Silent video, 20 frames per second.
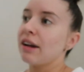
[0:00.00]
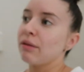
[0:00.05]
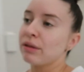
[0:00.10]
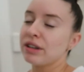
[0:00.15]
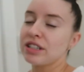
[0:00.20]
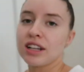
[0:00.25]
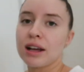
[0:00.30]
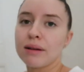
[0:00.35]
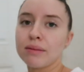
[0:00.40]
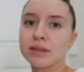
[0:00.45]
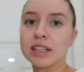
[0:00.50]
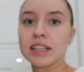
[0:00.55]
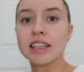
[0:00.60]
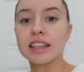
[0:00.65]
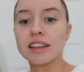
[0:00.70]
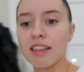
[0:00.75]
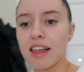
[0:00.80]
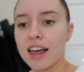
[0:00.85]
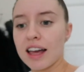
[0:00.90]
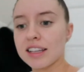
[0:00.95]
We stopped
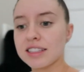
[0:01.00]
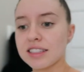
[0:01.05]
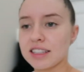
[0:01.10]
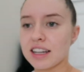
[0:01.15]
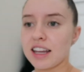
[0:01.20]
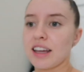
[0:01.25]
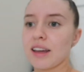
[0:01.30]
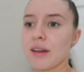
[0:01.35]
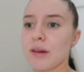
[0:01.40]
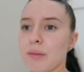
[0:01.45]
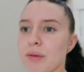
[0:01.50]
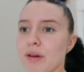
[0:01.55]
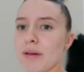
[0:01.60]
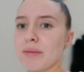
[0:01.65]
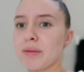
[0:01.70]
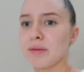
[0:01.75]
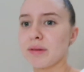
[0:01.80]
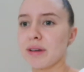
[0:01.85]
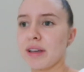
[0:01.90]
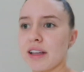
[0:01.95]
eating last night
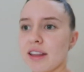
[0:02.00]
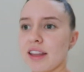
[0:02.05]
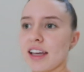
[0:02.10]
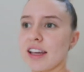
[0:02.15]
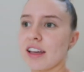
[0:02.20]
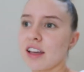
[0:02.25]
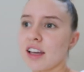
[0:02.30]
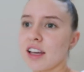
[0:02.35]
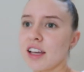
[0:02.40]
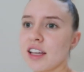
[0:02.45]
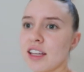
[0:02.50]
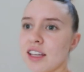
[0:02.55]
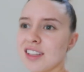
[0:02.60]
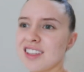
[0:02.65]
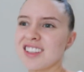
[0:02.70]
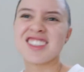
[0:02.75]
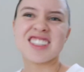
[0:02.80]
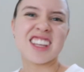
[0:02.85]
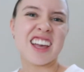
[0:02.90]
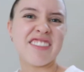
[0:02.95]
probably at like
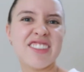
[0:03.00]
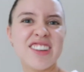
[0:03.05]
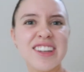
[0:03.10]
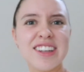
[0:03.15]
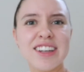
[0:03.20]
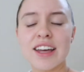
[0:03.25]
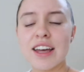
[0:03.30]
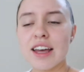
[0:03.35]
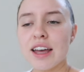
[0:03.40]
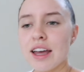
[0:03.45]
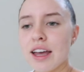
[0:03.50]
7,